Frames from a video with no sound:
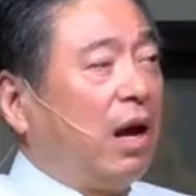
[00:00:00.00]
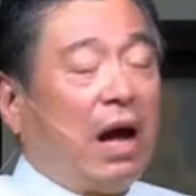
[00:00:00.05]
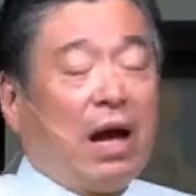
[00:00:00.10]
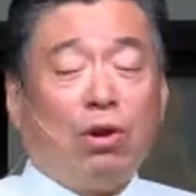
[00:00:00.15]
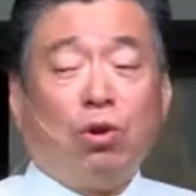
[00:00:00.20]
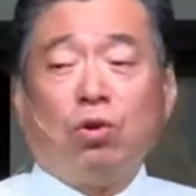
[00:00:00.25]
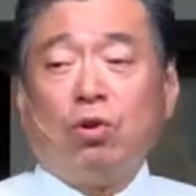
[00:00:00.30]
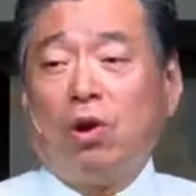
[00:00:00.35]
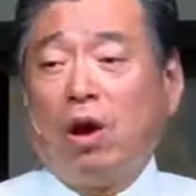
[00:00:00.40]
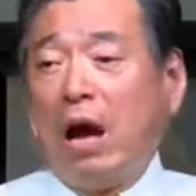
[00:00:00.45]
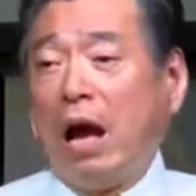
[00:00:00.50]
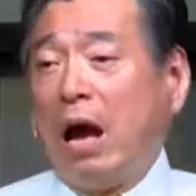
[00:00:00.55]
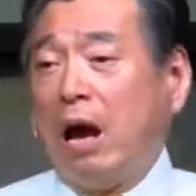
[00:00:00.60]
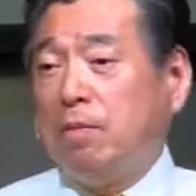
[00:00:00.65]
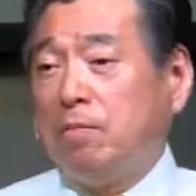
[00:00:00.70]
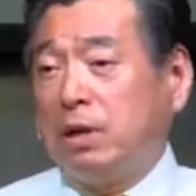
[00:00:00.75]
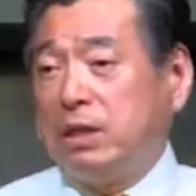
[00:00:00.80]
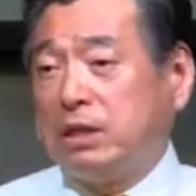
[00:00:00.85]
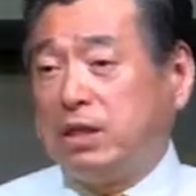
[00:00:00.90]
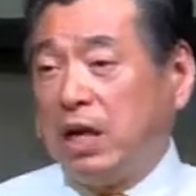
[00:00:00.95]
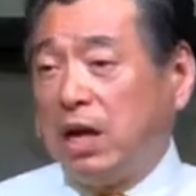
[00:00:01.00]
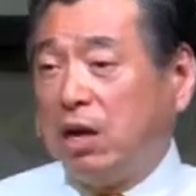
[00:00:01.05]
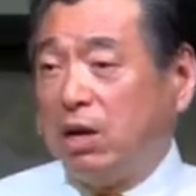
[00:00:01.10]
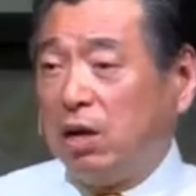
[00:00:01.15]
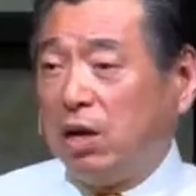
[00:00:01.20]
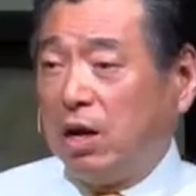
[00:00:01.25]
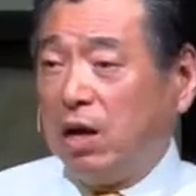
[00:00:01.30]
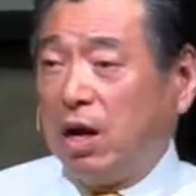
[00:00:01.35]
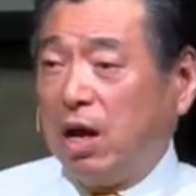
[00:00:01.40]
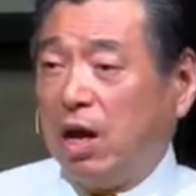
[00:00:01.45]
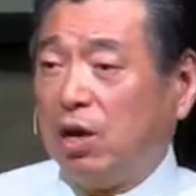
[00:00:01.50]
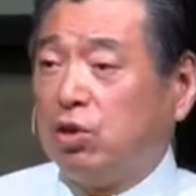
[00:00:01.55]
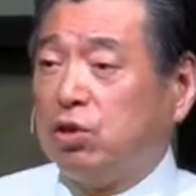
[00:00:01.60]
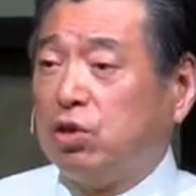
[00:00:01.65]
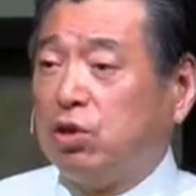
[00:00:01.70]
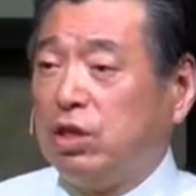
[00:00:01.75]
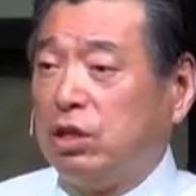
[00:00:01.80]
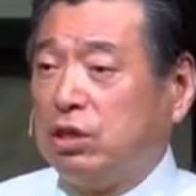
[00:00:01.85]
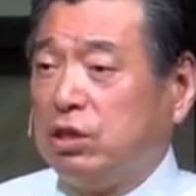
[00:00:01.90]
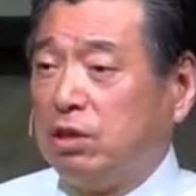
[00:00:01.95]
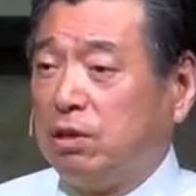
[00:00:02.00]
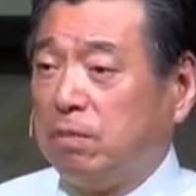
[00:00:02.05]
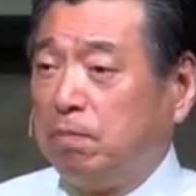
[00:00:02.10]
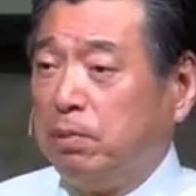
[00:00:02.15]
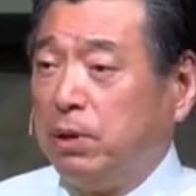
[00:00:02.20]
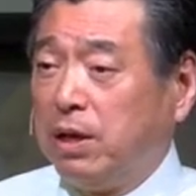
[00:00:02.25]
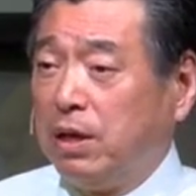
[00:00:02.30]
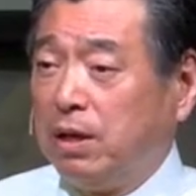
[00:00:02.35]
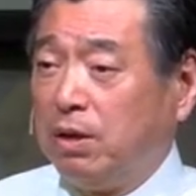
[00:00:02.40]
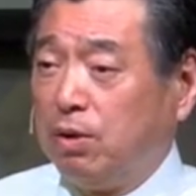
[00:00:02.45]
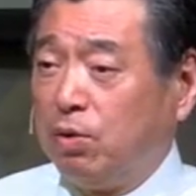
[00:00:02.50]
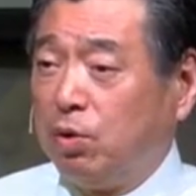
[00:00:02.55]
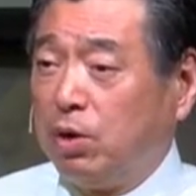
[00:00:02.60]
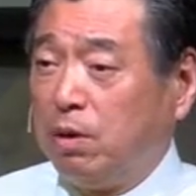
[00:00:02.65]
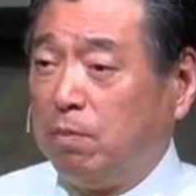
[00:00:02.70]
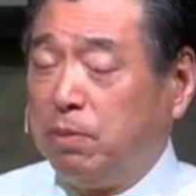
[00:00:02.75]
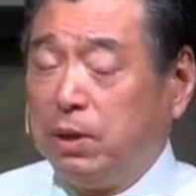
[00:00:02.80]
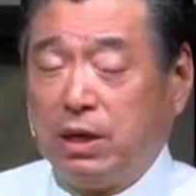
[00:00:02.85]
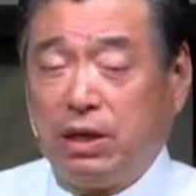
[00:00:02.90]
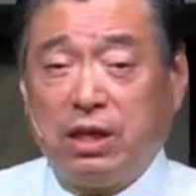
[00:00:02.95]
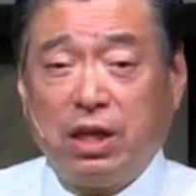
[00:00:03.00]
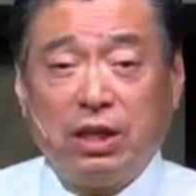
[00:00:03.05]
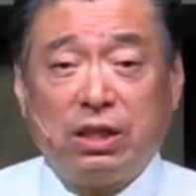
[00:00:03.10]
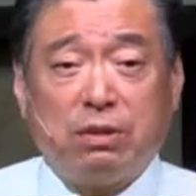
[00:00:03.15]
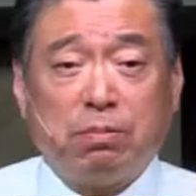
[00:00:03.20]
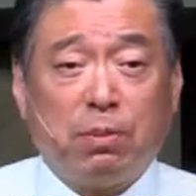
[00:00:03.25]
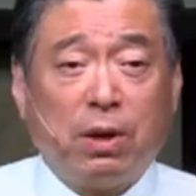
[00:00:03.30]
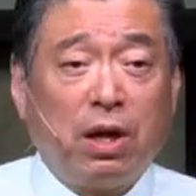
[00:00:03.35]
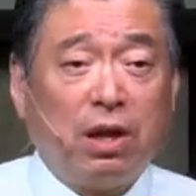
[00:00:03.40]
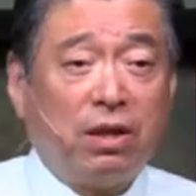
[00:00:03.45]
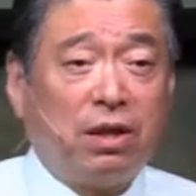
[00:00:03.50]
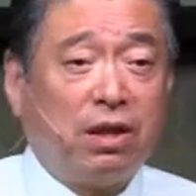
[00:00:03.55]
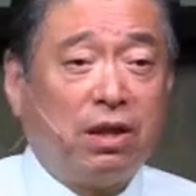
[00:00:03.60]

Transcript: I don't know how much air, uh, air conditioner bill will be this month.